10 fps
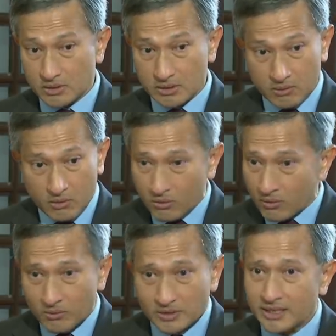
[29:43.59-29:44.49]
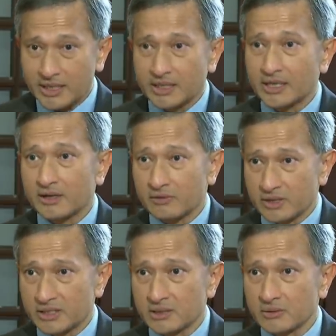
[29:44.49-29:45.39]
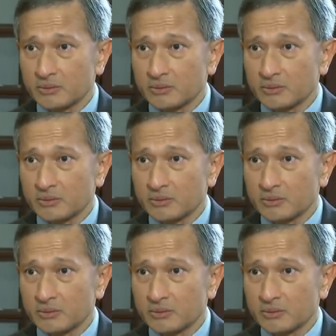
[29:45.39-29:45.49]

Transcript: the, all the other countries in the